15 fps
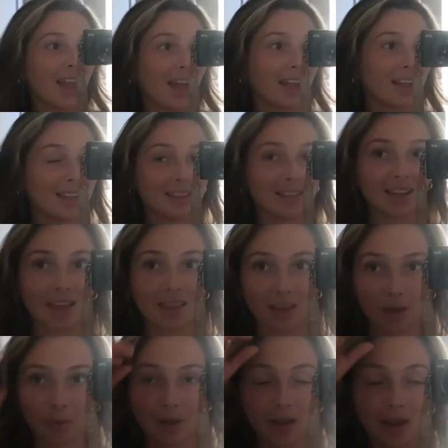And I
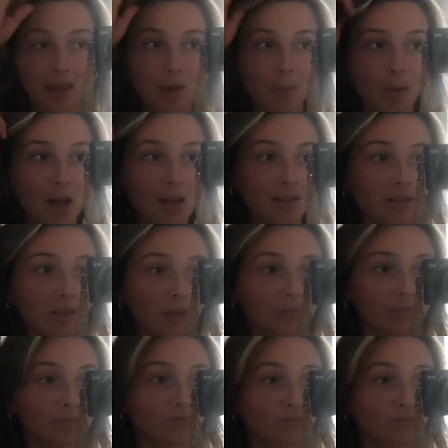think we're getting pasta.